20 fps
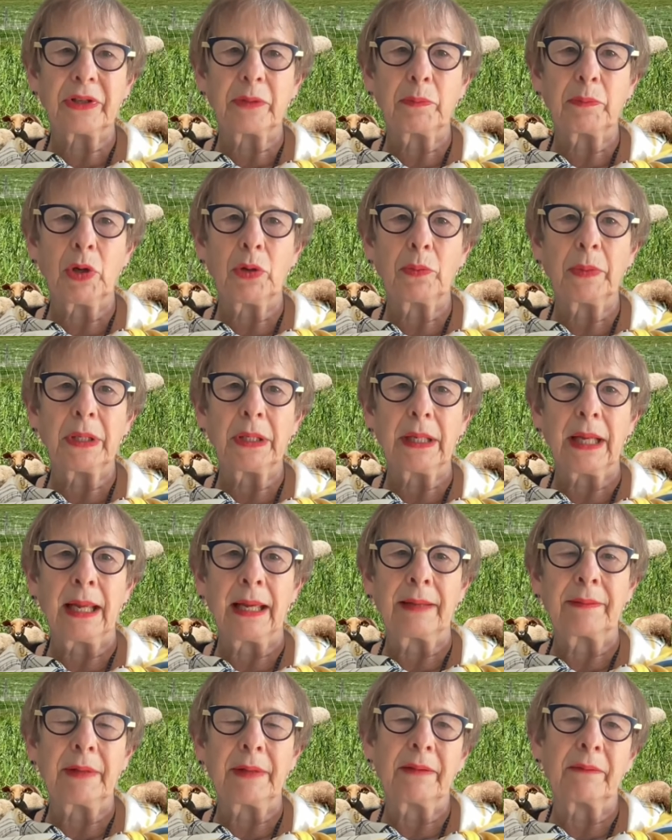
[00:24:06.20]
at the moment,
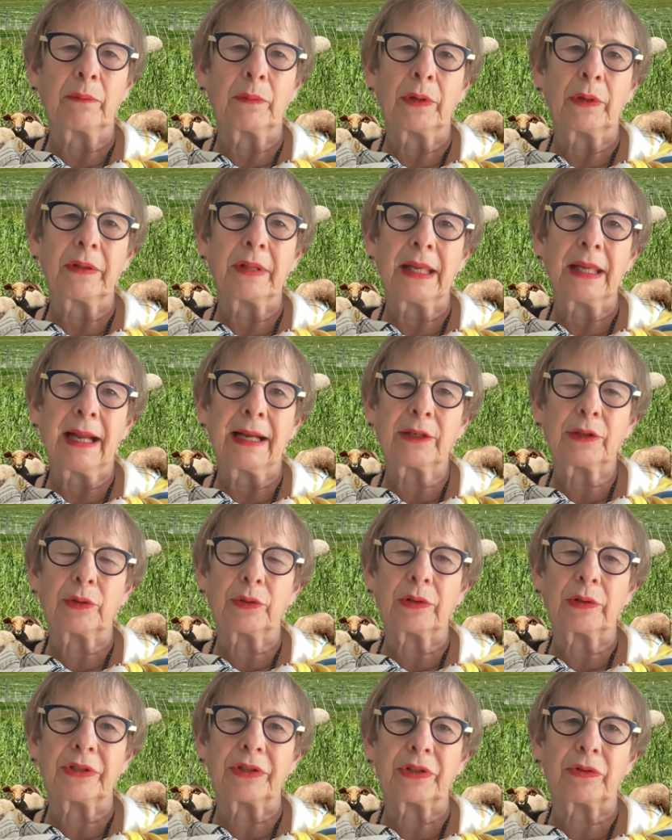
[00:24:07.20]
and then when the actual
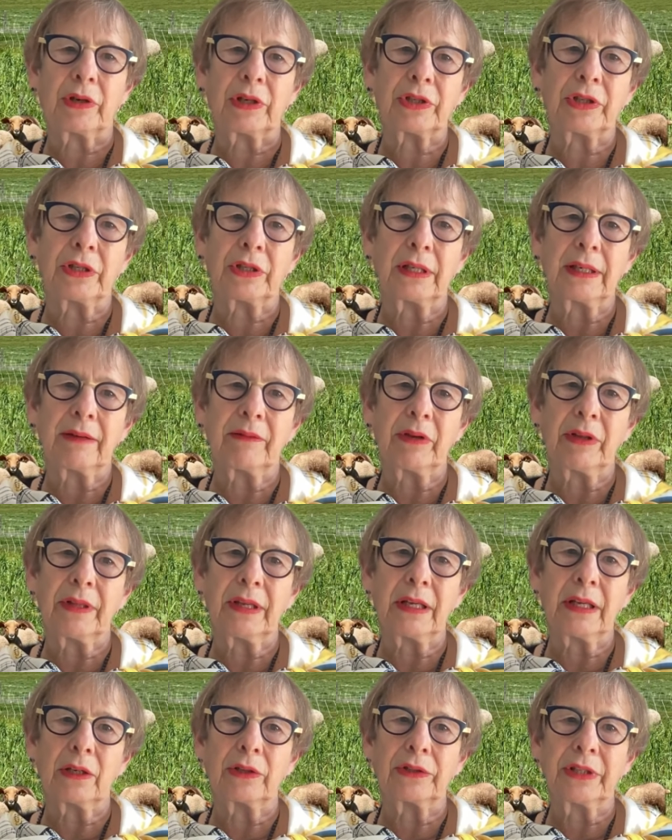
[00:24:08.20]
construction and
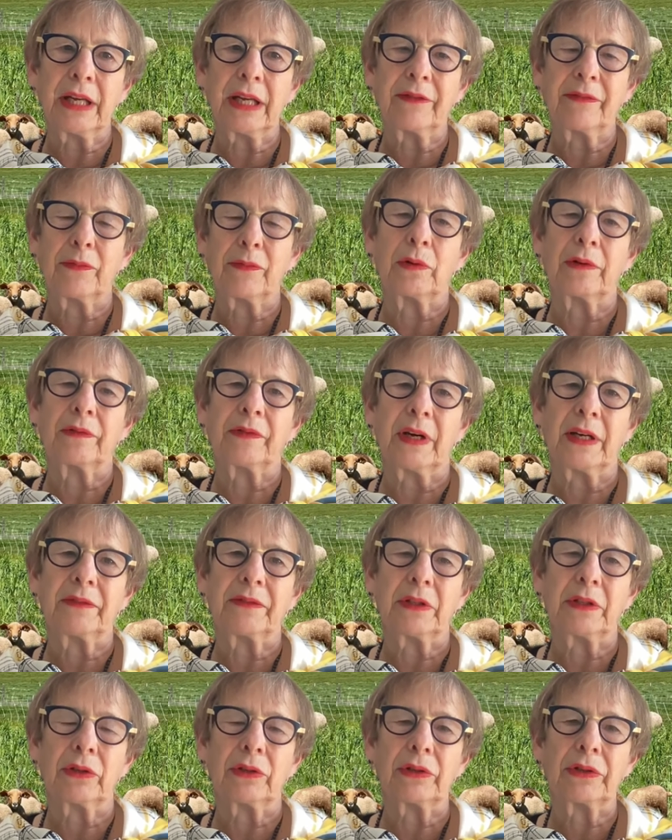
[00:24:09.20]
everything, it'll take four or five
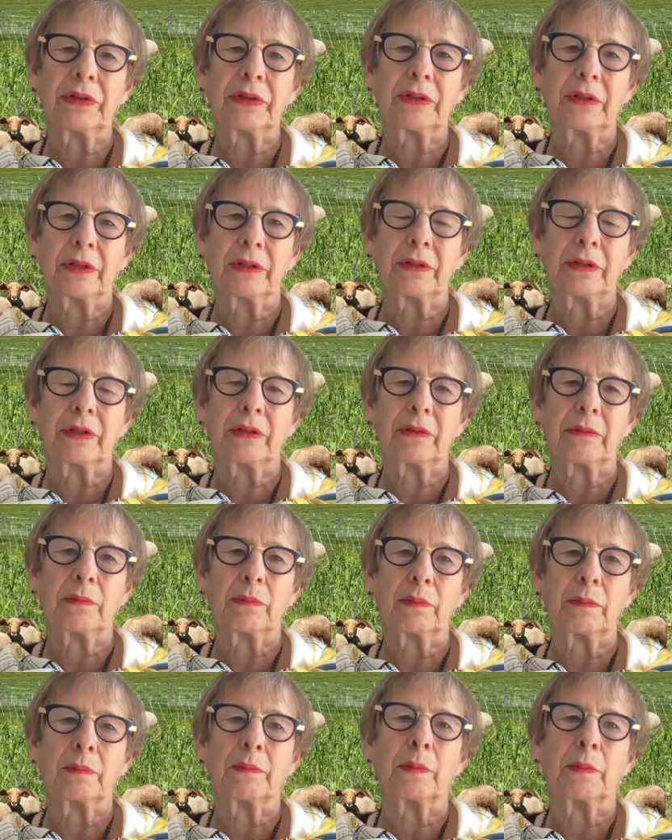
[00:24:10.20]
years to, uh-huh. to
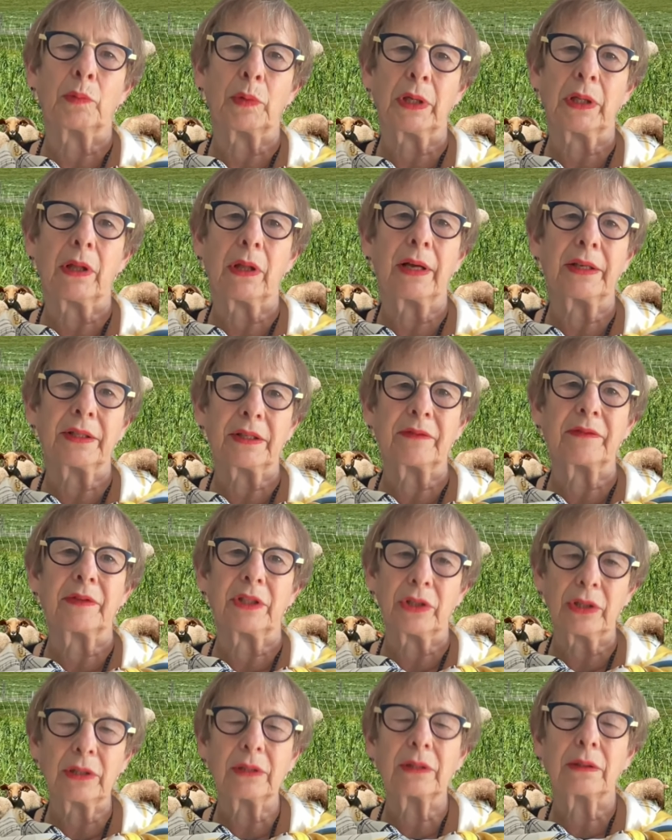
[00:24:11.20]
realize the
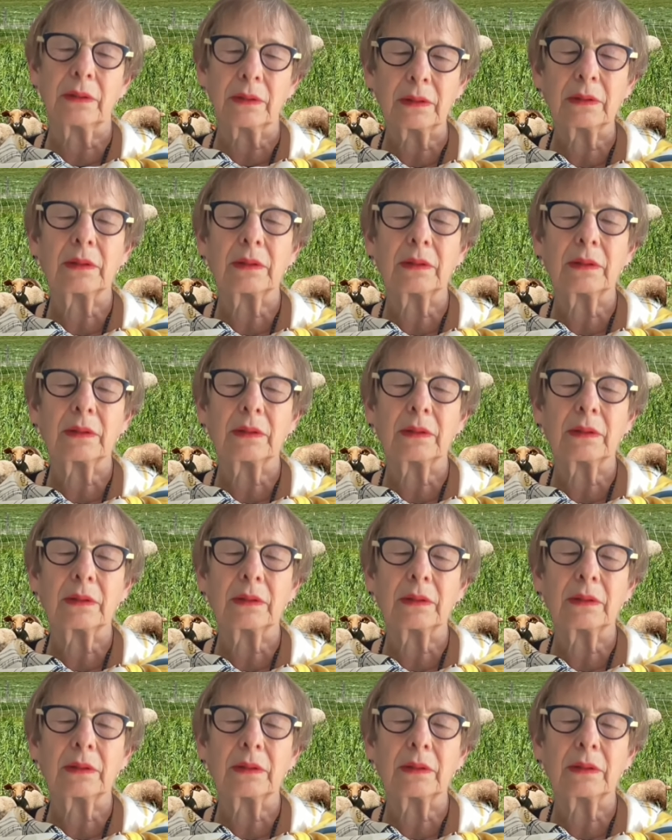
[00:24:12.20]
vision.